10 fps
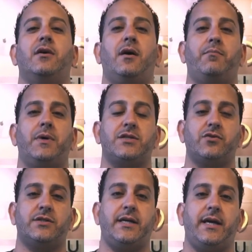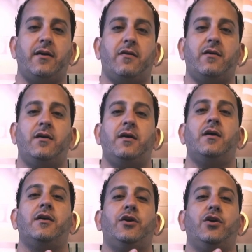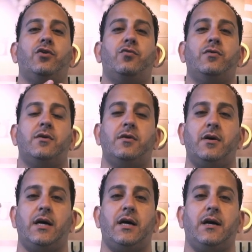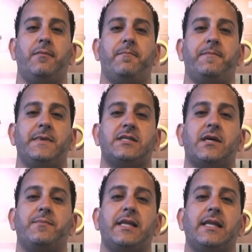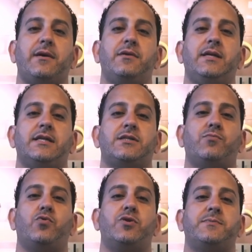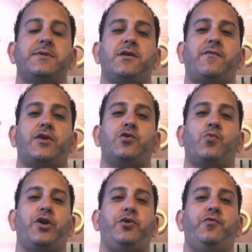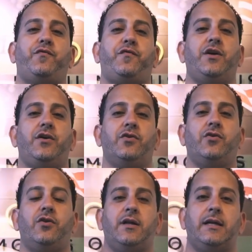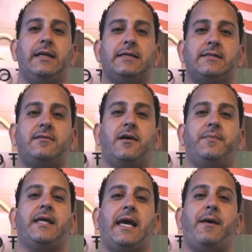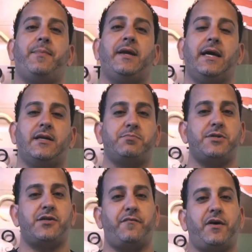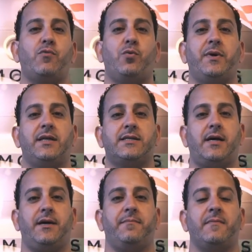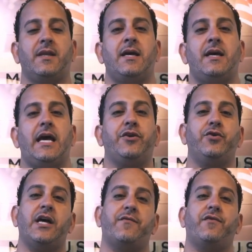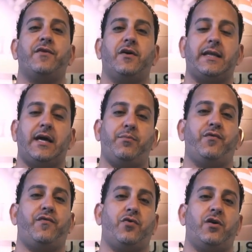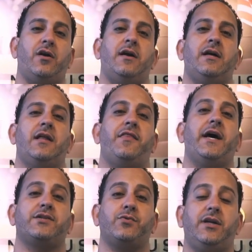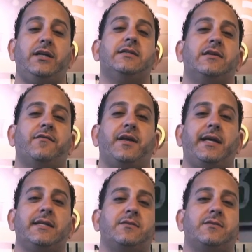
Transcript: a muscle tear, you know, um, something that is more specific to where you feel something happen at a specific moment in time and you never felt that before. That's when you need to definitely get